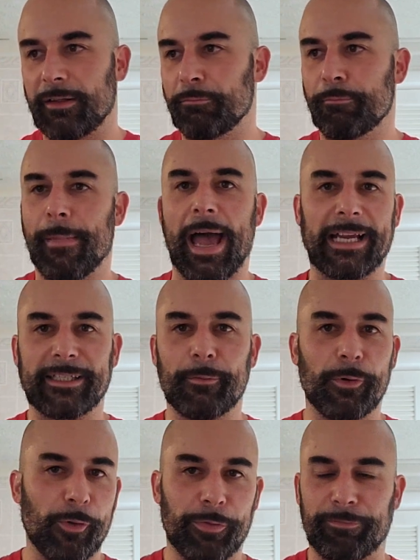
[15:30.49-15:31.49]

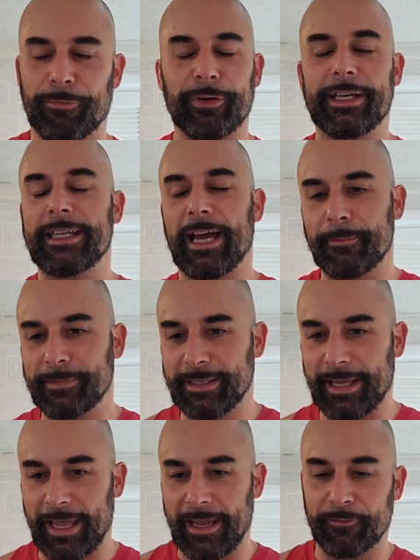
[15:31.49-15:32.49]
maximal 3 times a
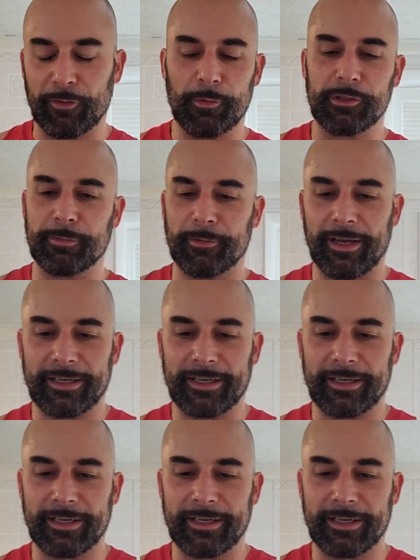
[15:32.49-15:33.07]
day for multiple